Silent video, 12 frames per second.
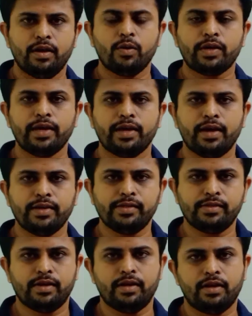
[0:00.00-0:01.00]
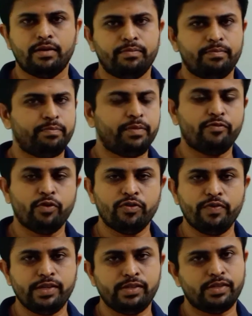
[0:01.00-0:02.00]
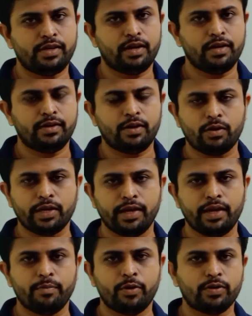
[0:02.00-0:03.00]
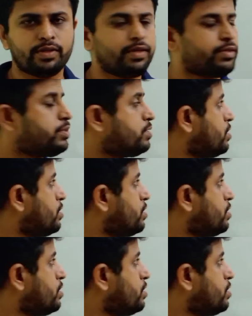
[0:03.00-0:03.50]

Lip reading: Okay guys, before we start talking about this